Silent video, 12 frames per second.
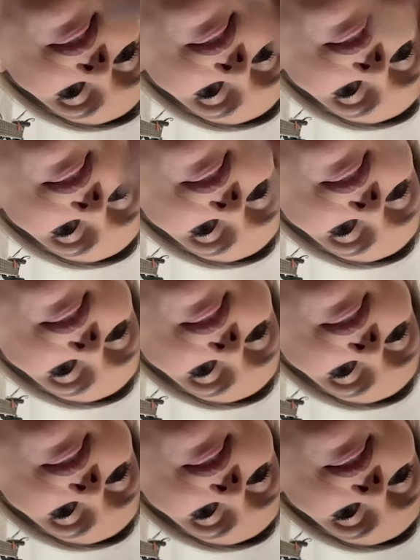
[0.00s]

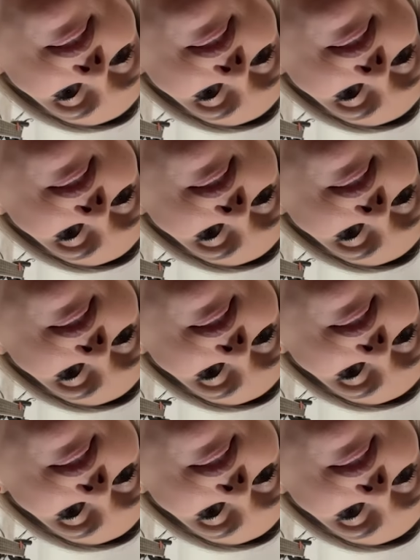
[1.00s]

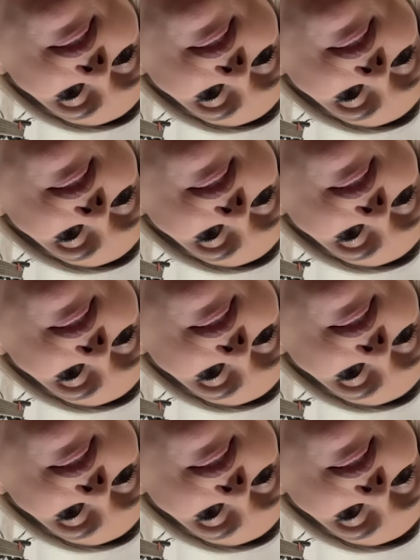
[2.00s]

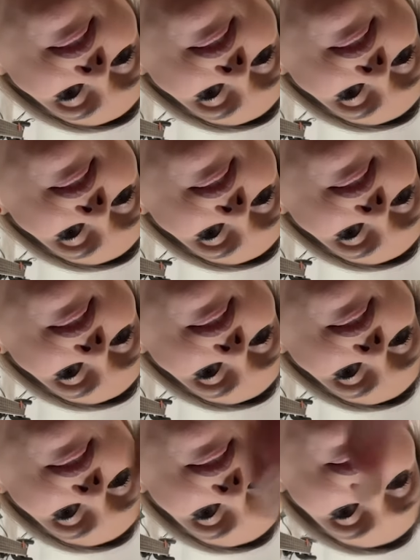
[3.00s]

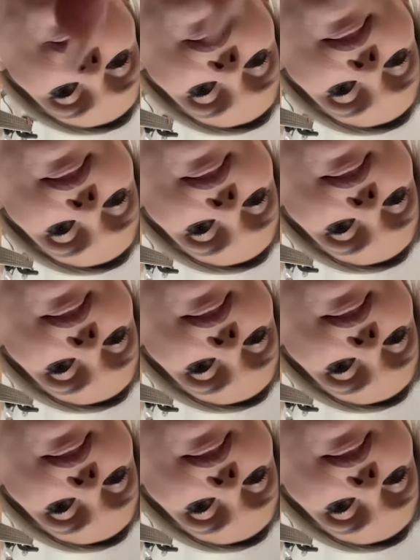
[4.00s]
No one is speaking in this clip.